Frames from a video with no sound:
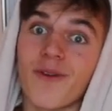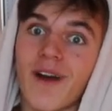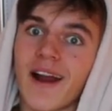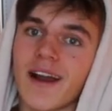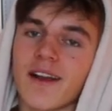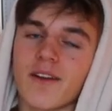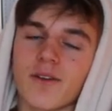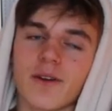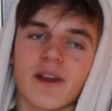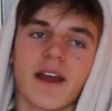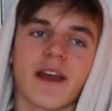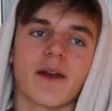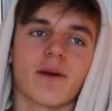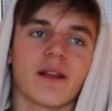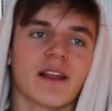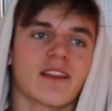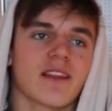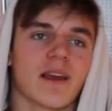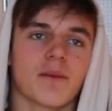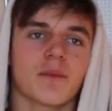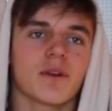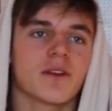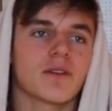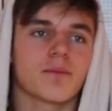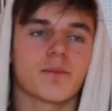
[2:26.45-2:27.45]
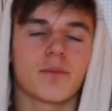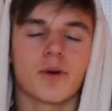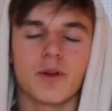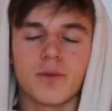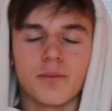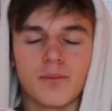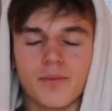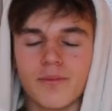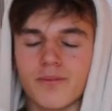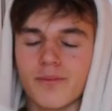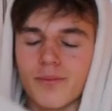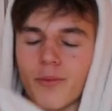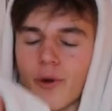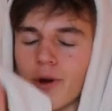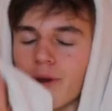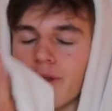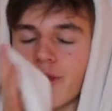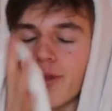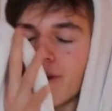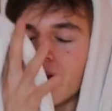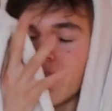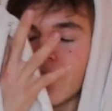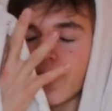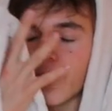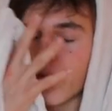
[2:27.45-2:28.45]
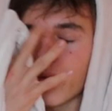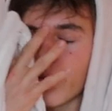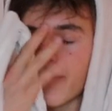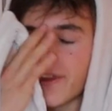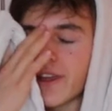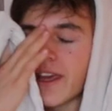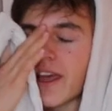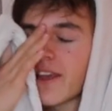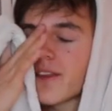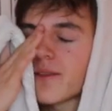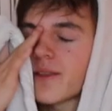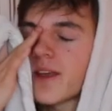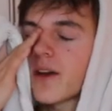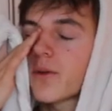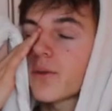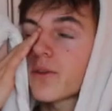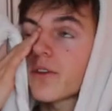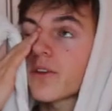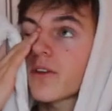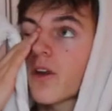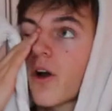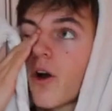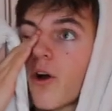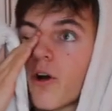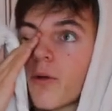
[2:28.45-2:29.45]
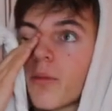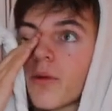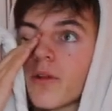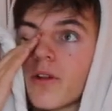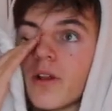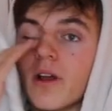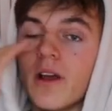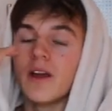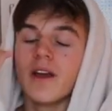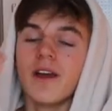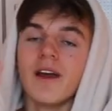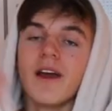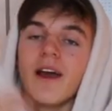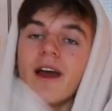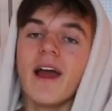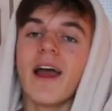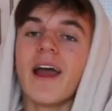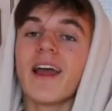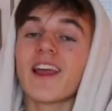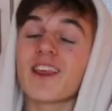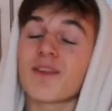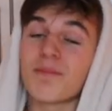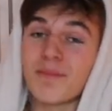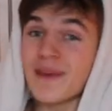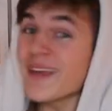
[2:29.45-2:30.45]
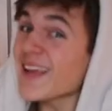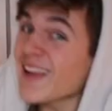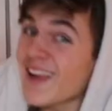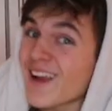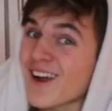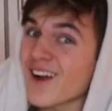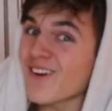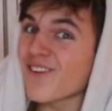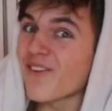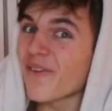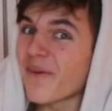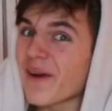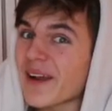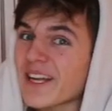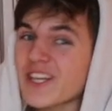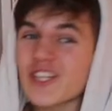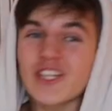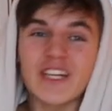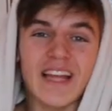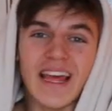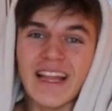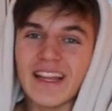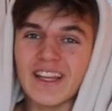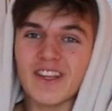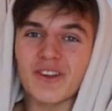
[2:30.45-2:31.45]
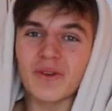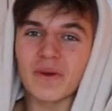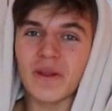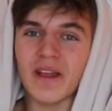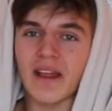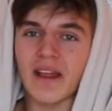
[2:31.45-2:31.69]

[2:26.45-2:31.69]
Right, okay, I'm gonna put more enthusiasm, that was horrible. Speaking of which, let's do,